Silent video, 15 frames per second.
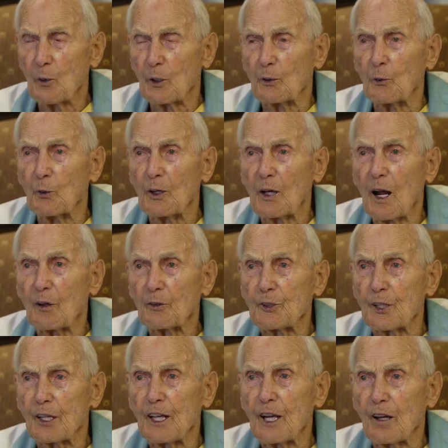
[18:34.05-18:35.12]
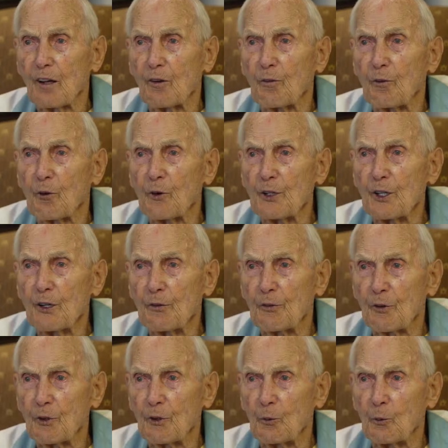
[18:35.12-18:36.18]
would run out to California
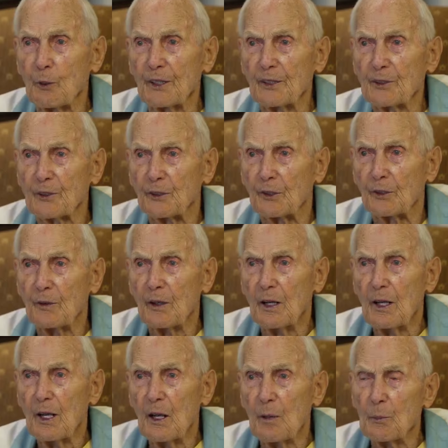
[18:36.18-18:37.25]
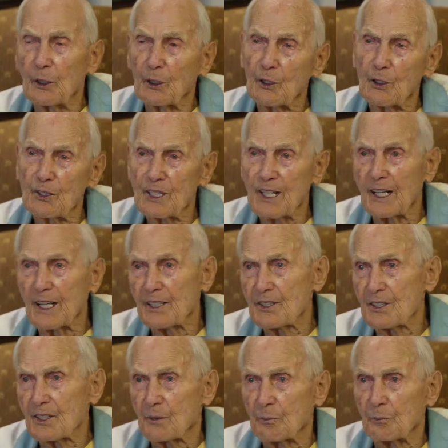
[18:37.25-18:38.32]
for the winter because they
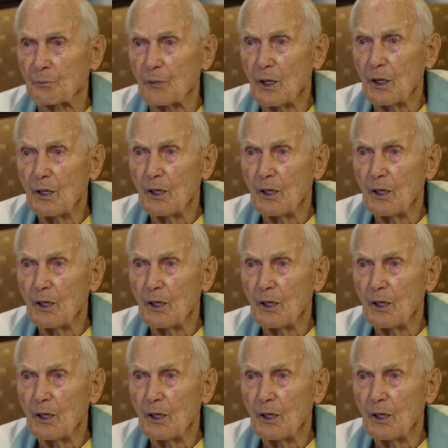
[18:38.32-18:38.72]
had some